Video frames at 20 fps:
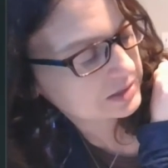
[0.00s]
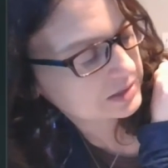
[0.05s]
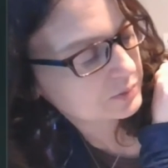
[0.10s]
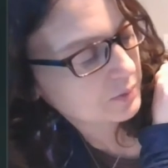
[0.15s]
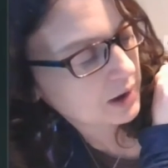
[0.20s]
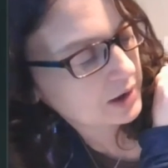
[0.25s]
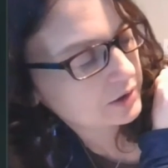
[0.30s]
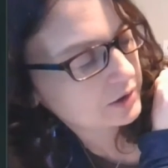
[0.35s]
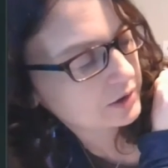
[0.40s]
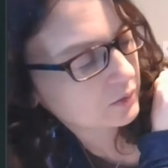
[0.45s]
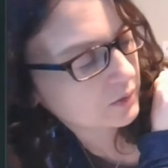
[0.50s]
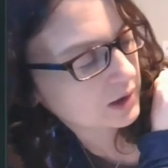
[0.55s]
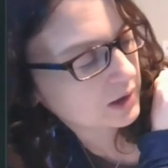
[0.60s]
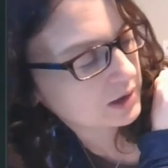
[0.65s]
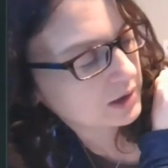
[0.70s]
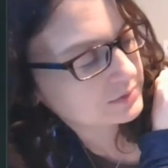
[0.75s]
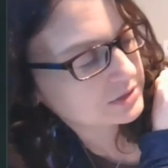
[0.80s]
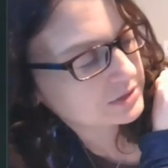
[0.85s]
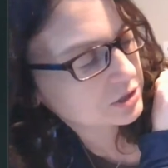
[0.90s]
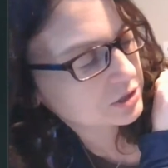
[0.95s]
Spider
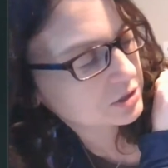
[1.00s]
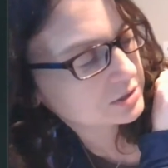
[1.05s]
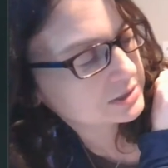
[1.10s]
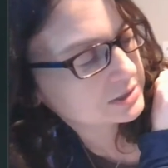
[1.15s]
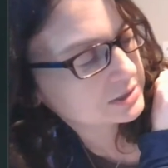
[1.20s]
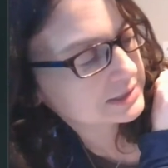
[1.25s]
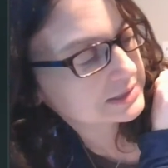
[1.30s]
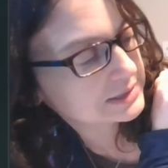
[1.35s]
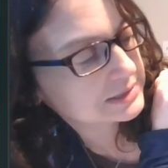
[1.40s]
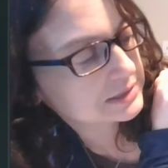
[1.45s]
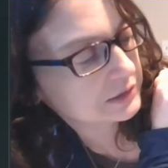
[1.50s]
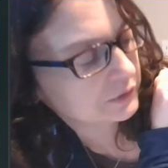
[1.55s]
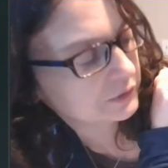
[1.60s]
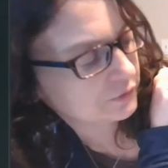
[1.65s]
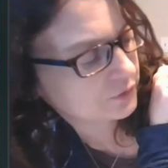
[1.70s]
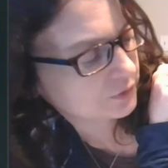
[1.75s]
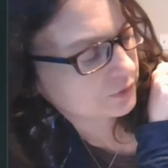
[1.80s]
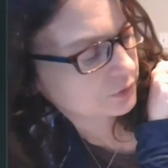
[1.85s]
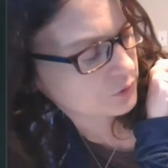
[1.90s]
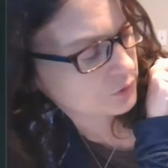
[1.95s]
webs turn to
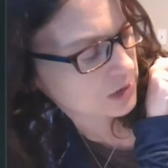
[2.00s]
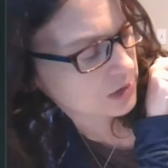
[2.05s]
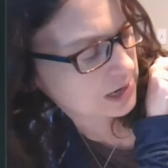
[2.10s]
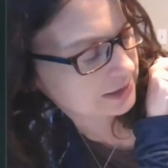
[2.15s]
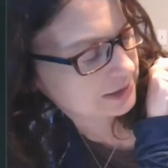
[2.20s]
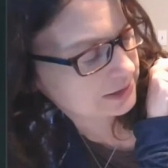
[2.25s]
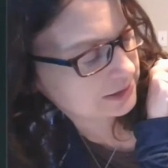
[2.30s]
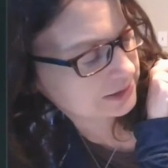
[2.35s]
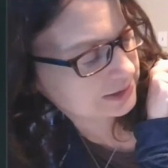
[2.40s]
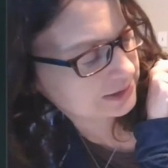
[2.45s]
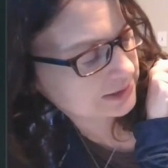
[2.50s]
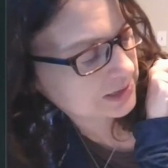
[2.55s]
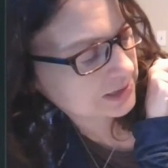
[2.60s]
silver threads.